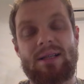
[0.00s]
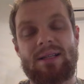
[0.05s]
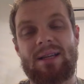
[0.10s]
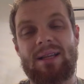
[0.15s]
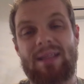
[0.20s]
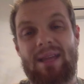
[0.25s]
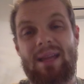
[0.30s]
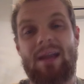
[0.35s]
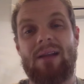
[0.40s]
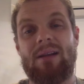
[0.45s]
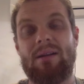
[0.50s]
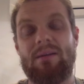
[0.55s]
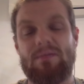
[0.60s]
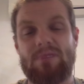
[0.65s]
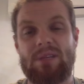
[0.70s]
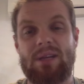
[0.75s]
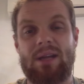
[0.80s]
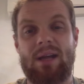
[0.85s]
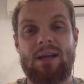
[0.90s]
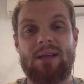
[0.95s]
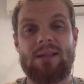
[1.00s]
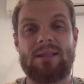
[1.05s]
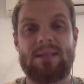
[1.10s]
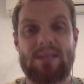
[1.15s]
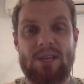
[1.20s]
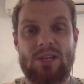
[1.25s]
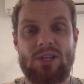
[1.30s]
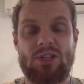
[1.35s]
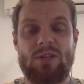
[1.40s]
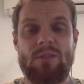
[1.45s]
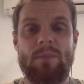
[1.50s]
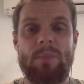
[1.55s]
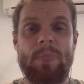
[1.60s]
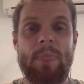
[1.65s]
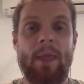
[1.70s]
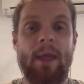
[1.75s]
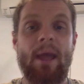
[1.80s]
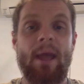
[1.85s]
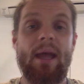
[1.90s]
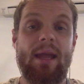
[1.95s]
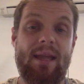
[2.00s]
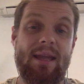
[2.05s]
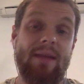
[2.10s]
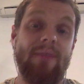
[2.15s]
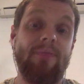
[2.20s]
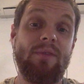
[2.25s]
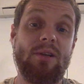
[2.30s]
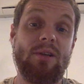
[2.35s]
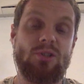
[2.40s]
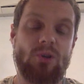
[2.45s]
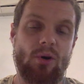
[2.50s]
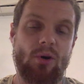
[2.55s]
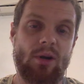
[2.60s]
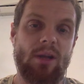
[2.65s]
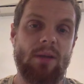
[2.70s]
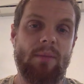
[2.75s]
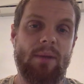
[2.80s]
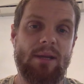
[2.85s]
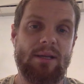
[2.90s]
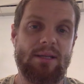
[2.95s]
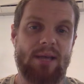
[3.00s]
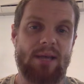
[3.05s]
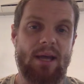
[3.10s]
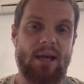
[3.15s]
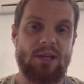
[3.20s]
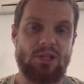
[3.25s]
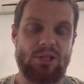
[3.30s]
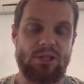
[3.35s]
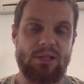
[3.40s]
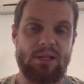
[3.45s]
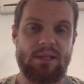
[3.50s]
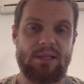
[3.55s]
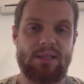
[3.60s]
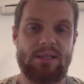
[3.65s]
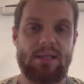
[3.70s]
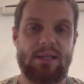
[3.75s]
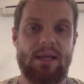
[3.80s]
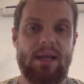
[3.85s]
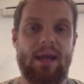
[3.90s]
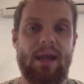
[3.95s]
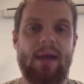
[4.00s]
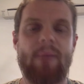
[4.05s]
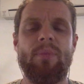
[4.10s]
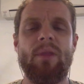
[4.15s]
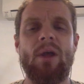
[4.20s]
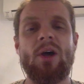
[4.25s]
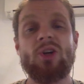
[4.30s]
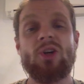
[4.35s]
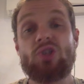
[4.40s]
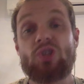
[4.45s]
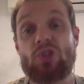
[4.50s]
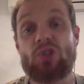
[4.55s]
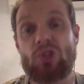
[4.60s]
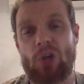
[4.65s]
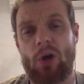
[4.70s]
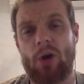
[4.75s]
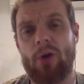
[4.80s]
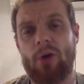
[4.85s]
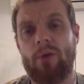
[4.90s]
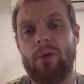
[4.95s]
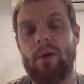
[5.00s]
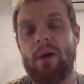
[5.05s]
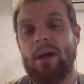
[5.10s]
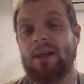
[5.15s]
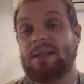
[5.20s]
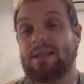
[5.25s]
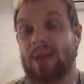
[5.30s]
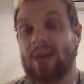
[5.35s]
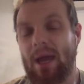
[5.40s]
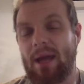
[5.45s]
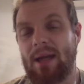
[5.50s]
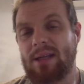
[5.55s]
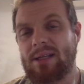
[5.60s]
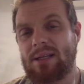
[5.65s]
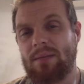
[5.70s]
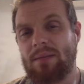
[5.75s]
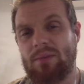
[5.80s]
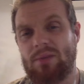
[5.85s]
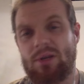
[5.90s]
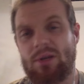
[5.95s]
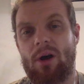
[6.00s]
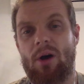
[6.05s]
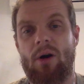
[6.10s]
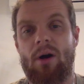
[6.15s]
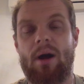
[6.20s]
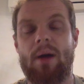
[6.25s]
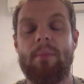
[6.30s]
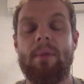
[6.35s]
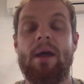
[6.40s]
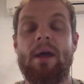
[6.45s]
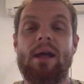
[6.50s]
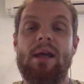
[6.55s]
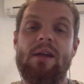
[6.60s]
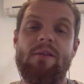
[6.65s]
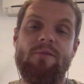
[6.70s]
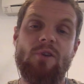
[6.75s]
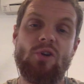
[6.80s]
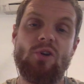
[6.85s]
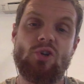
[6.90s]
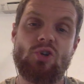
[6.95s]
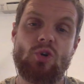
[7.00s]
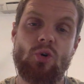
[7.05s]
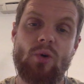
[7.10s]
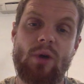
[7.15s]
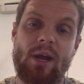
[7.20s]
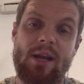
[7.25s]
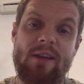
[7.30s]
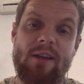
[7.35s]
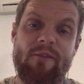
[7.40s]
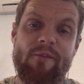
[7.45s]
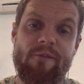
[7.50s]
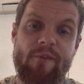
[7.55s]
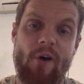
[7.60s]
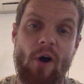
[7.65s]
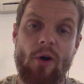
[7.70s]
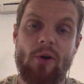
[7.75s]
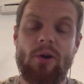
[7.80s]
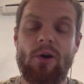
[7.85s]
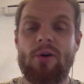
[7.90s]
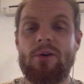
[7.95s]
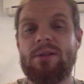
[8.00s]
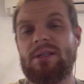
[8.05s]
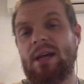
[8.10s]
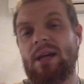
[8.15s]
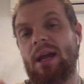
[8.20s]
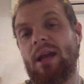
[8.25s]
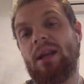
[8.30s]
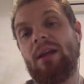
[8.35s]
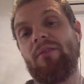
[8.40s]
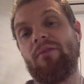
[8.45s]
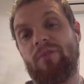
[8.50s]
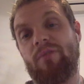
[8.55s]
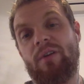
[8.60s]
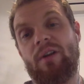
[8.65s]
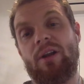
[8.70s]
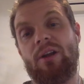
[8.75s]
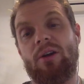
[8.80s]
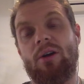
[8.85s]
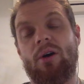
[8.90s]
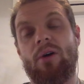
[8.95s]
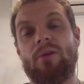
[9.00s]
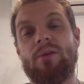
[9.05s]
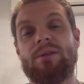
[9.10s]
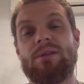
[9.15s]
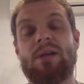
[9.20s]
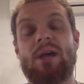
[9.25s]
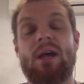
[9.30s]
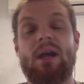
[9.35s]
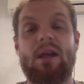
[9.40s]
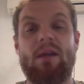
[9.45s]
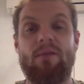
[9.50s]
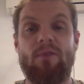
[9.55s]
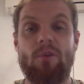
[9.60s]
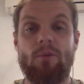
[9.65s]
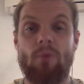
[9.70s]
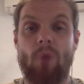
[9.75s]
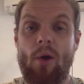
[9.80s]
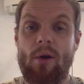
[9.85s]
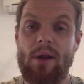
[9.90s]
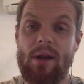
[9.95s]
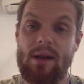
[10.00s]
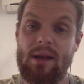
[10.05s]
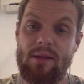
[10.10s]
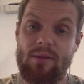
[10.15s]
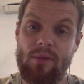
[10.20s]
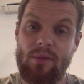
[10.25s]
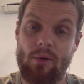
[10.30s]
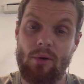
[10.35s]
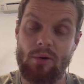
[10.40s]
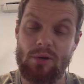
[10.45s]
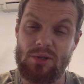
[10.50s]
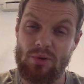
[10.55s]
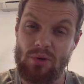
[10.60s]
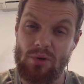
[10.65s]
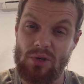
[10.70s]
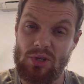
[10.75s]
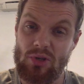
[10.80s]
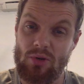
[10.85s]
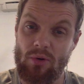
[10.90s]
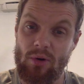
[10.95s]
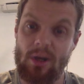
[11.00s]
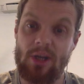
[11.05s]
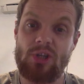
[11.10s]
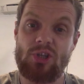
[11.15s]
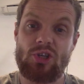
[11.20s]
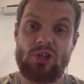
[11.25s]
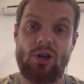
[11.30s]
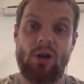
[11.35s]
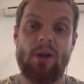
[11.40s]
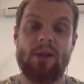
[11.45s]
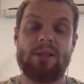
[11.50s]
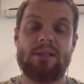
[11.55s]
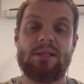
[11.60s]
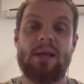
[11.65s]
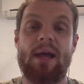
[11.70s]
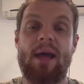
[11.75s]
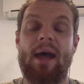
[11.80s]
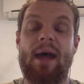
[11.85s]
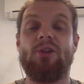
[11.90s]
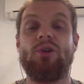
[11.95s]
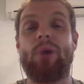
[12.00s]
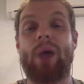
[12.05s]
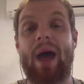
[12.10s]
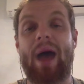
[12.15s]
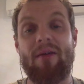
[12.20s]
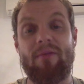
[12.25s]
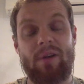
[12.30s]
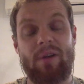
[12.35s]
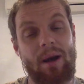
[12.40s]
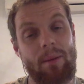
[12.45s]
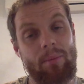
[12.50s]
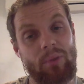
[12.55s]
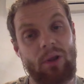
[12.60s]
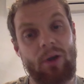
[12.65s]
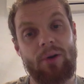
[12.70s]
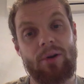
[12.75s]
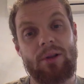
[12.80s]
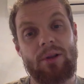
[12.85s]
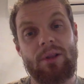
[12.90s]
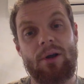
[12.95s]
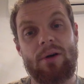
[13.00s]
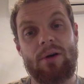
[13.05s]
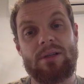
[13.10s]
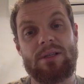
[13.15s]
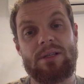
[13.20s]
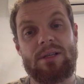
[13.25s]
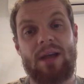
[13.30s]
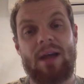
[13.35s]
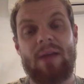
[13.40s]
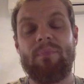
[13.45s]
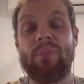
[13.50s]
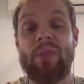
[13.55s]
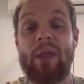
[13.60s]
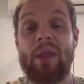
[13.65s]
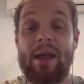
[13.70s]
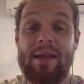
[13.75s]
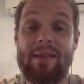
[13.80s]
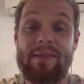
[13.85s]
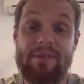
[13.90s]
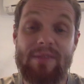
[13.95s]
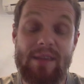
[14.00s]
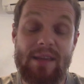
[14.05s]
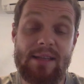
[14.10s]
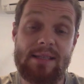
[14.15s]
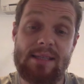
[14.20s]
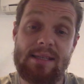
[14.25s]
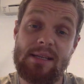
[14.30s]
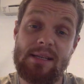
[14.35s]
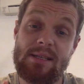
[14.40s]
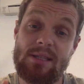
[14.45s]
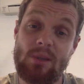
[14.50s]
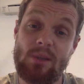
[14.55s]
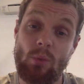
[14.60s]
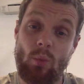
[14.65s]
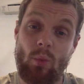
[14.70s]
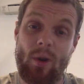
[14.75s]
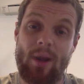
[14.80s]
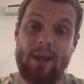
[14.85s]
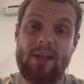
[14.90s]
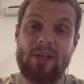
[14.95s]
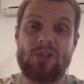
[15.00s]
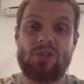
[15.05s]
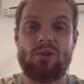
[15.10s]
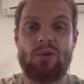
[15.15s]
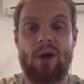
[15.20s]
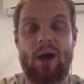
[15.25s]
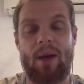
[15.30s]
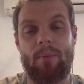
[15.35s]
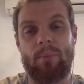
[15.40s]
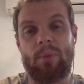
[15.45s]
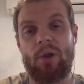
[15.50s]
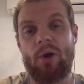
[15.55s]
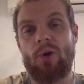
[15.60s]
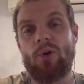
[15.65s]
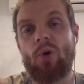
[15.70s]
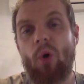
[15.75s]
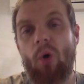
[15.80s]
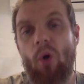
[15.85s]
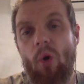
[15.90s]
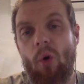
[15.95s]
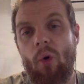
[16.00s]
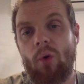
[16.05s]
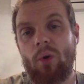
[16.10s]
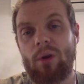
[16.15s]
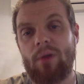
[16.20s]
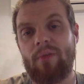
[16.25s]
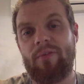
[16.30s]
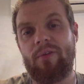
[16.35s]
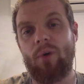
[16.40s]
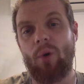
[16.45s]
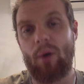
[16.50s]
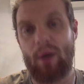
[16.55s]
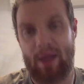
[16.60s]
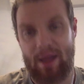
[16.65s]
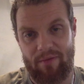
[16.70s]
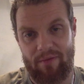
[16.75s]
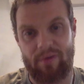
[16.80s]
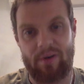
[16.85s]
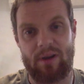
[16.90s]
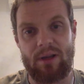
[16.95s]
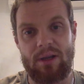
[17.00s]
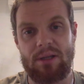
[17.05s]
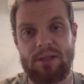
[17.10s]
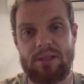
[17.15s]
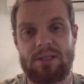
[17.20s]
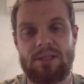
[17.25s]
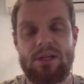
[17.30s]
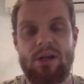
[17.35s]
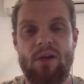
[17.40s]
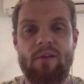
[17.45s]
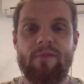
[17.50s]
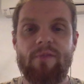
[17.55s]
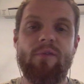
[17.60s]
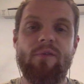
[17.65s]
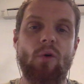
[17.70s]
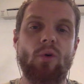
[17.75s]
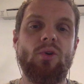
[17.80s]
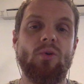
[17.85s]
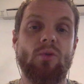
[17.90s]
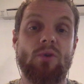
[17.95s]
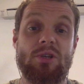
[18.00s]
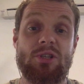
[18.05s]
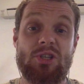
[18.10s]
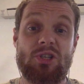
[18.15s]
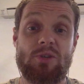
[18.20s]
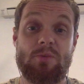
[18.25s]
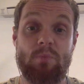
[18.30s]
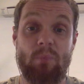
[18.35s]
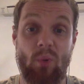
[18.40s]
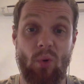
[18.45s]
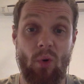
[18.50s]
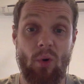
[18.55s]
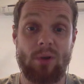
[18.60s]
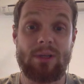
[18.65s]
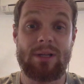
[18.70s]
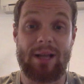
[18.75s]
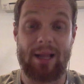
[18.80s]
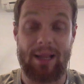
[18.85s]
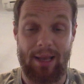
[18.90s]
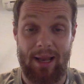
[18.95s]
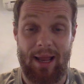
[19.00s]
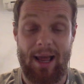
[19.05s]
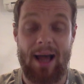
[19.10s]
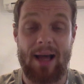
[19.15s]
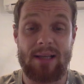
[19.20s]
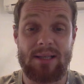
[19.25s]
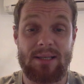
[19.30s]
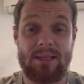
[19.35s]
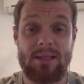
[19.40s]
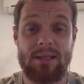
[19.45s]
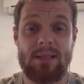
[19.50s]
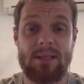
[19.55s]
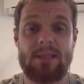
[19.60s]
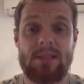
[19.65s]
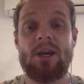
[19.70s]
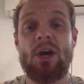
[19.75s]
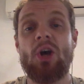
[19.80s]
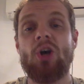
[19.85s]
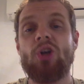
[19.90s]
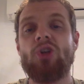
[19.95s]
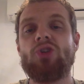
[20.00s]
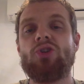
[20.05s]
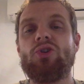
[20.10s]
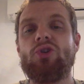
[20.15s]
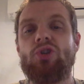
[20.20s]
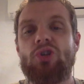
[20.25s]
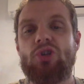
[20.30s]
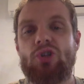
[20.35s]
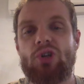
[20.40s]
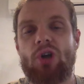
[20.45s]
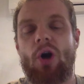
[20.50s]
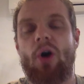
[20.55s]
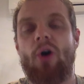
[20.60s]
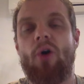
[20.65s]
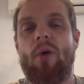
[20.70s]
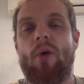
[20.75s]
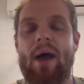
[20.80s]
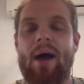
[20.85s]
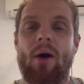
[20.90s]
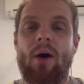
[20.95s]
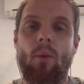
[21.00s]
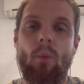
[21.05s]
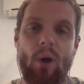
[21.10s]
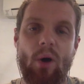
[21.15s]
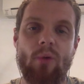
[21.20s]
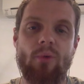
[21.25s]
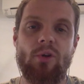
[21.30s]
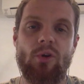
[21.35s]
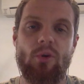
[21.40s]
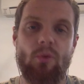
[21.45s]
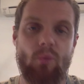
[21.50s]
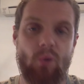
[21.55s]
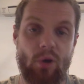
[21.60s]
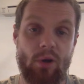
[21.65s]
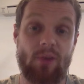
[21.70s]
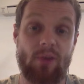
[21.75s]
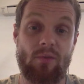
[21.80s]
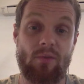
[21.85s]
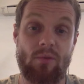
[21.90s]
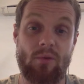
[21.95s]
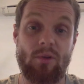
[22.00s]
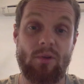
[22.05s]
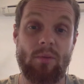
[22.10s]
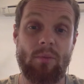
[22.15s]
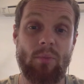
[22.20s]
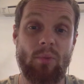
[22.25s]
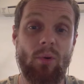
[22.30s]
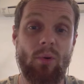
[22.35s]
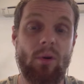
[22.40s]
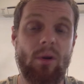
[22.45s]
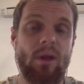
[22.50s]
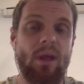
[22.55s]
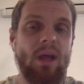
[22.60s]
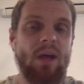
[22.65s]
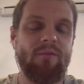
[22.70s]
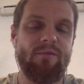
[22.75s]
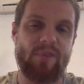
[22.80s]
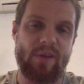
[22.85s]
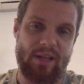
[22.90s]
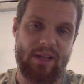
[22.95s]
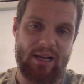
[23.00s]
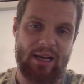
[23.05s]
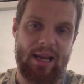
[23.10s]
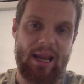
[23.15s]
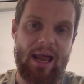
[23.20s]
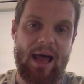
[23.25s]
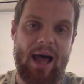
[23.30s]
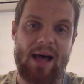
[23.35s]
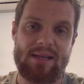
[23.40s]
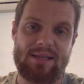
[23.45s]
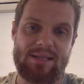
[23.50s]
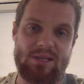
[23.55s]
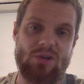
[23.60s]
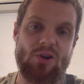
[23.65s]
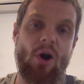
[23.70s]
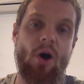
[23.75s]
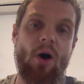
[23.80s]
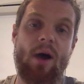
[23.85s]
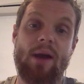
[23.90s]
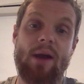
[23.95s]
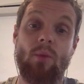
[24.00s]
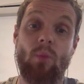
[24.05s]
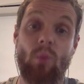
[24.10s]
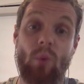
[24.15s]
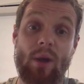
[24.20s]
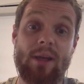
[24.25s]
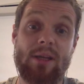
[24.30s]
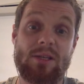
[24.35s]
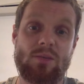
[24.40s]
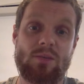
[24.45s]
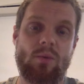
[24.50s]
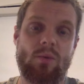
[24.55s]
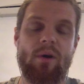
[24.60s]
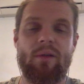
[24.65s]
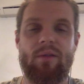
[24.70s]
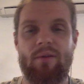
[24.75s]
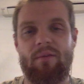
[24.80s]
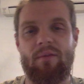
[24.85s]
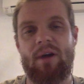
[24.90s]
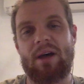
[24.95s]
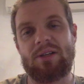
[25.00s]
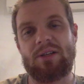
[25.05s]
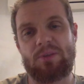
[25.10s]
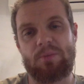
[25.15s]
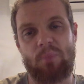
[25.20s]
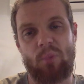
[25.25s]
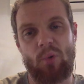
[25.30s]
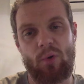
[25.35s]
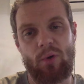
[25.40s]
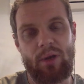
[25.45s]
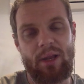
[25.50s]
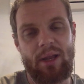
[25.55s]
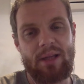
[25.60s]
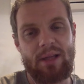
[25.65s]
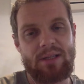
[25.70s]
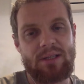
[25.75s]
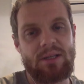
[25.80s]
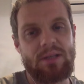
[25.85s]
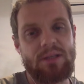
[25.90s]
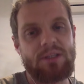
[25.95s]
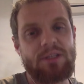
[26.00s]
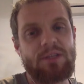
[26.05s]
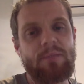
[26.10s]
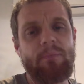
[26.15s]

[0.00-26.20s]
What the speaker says: at the end of today's session in the documentation that's there. So take some time. If you took any photos, any videos, if you wrote anything or took screenshots and you haven't uploaded those yet, this is the week to upload all of your evidence for your sport classes to show how well you worked through the book for the last 9 weeks worth of our sport lessons.